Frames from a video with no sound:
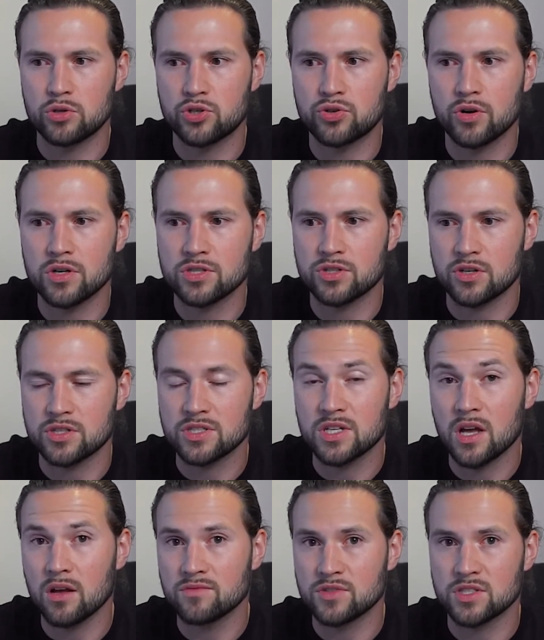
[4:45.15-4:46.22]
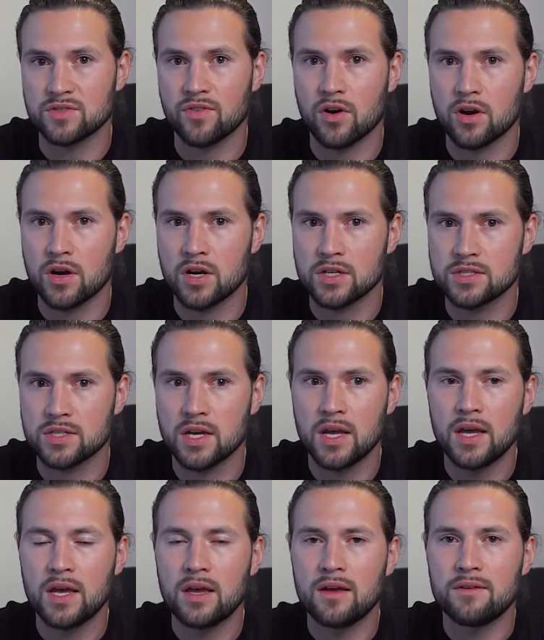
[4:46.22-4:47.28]
trust ourselves as far as
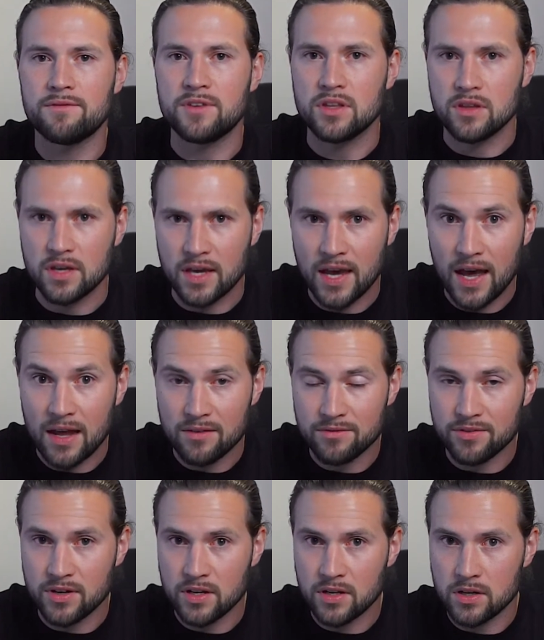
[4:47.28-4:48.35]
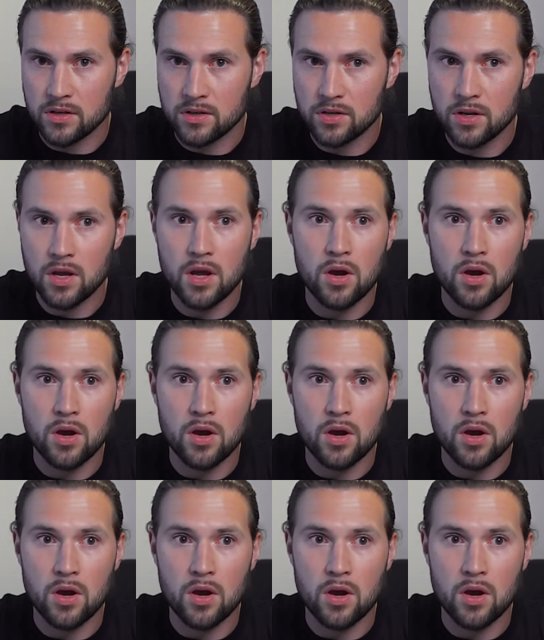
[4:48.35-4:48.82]
feeling confident,